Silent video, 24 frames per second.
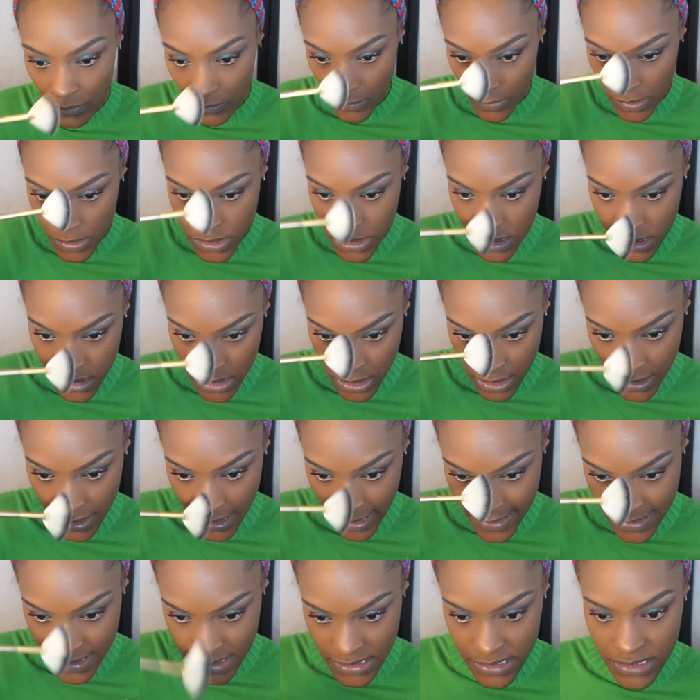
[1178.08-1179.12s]
It's just a
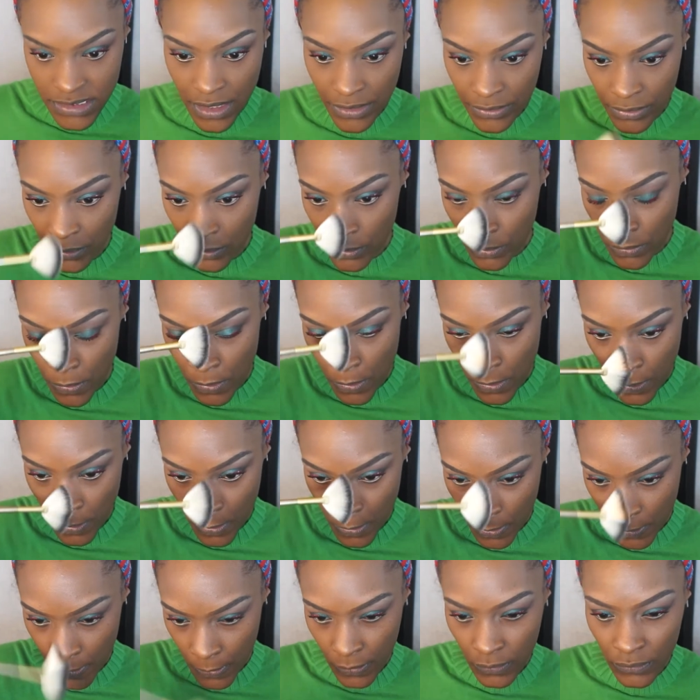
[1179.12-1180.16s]
nice, subtle
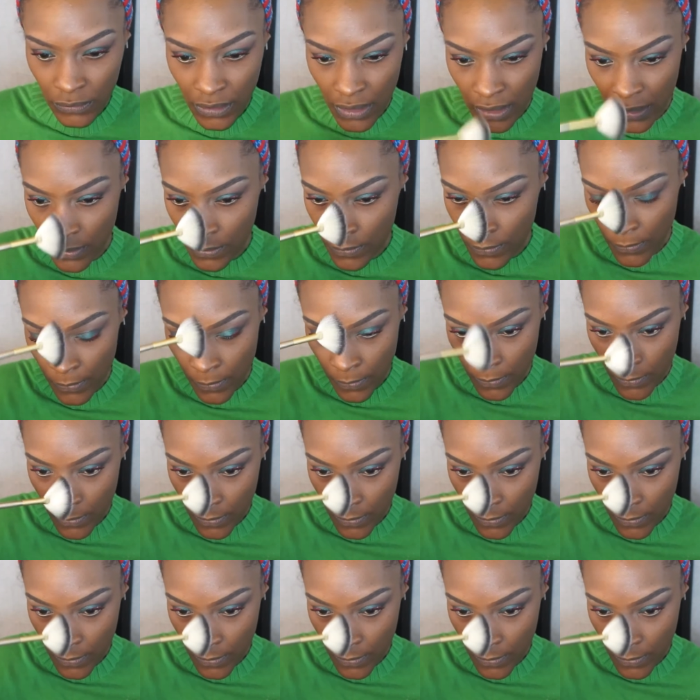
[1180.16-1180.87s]
glow